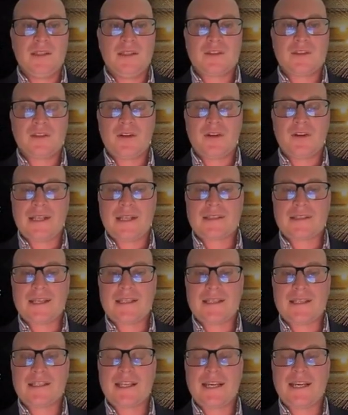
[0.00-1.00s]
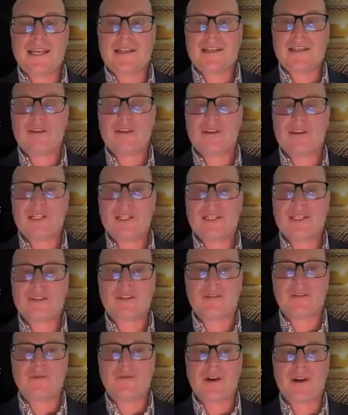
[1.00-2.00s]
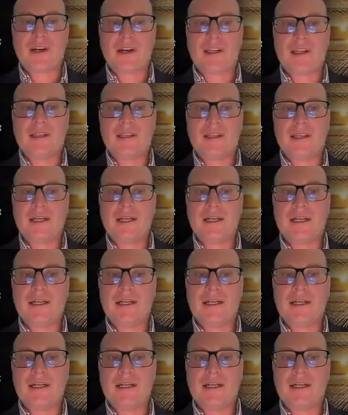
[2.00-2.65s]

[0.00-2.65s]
So as I indicated earlier, so very